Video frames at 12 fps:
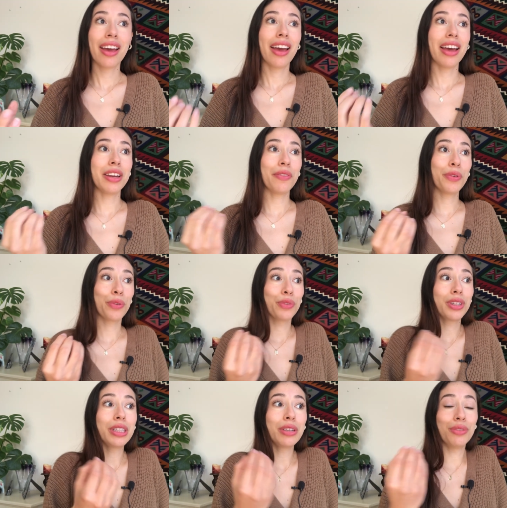And if you're
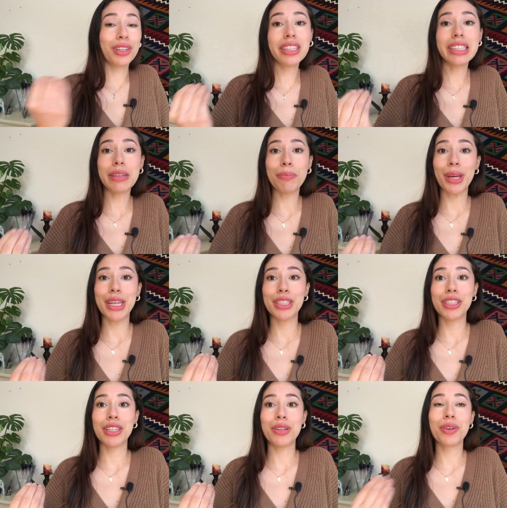really, really impatient,